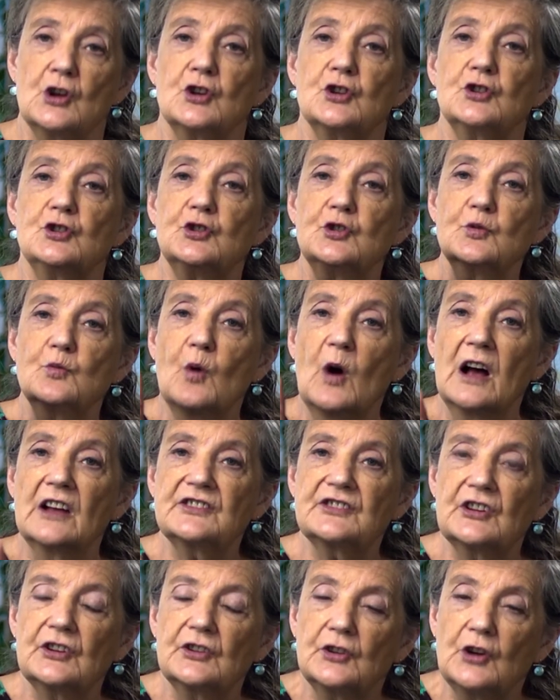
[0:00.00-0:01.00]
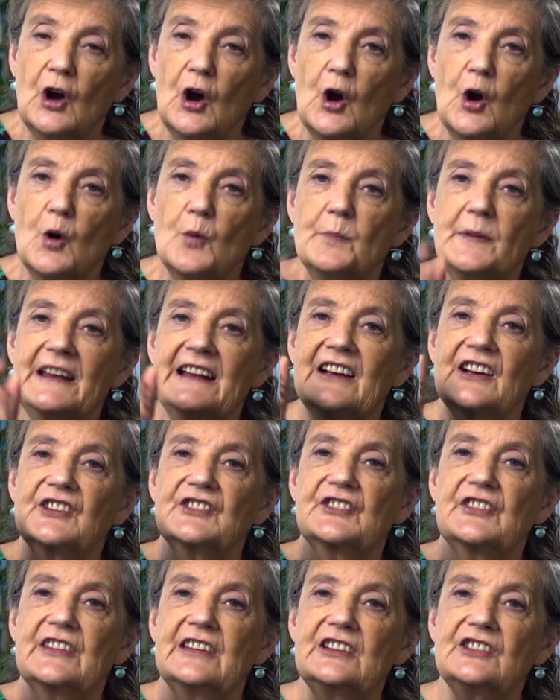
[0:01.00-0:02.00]
You want to know
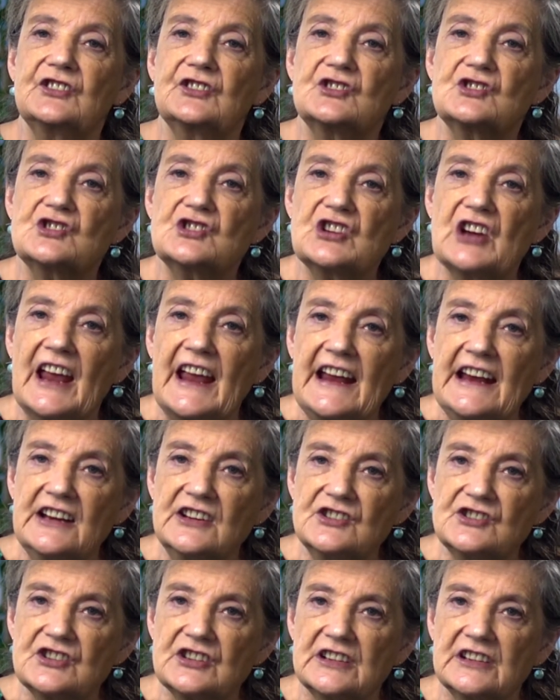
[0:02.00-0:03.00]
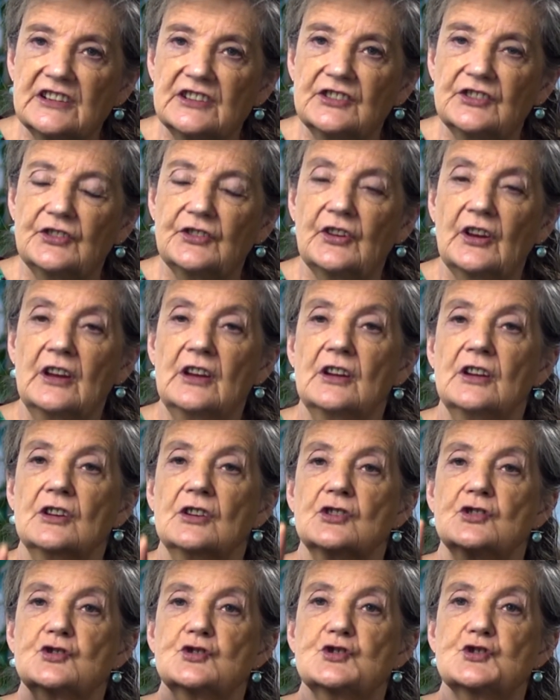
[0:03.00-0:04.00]
because this changes
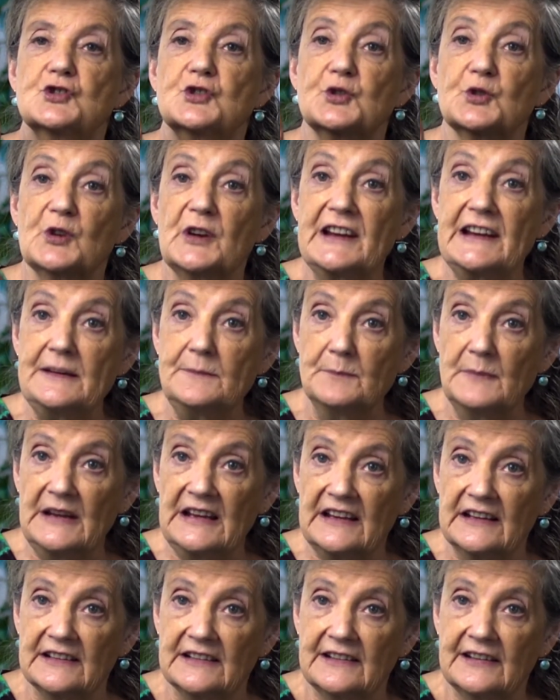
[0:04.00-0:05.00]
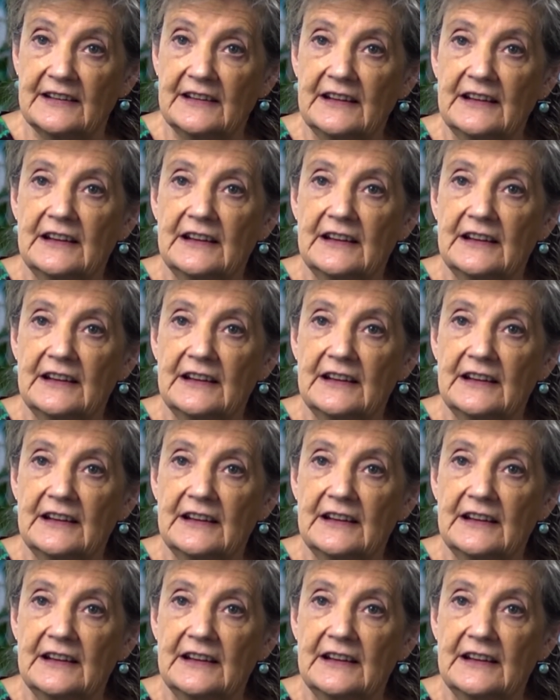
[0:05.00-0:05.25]
treatment.